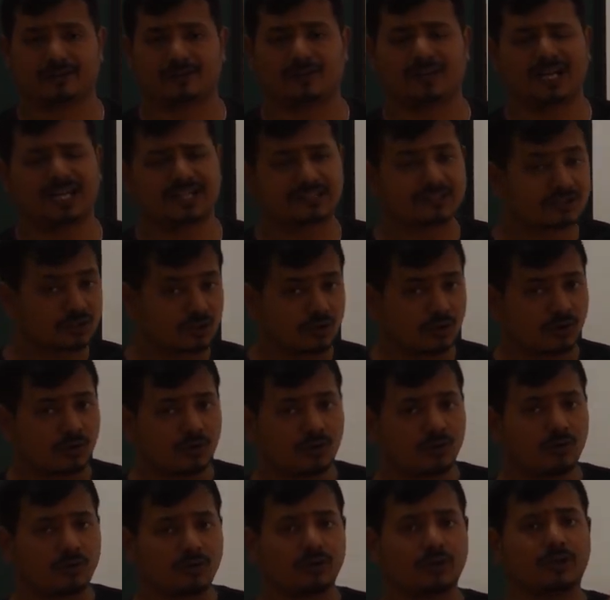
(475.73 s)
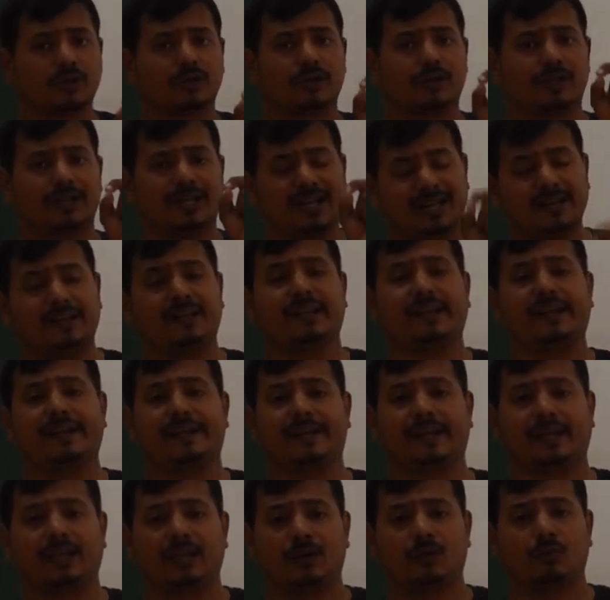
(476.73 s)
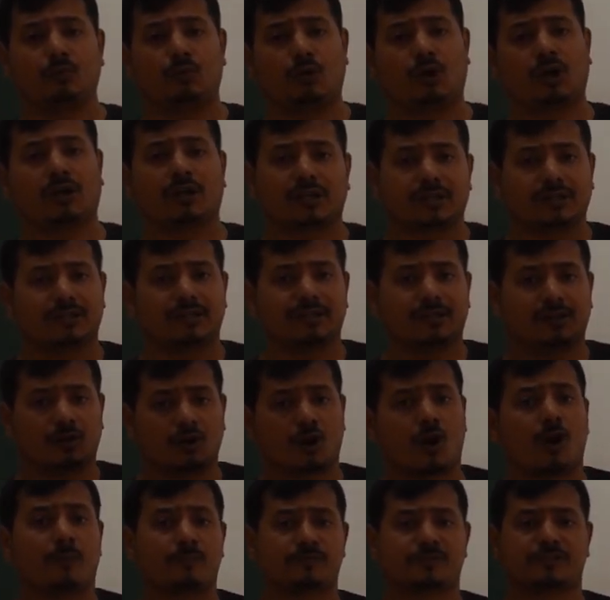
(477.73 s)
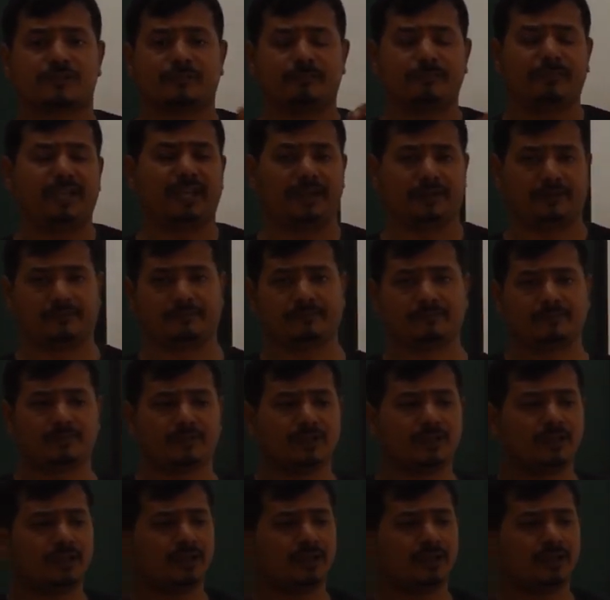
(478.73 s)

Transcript: Now let's go in detail what drops mean.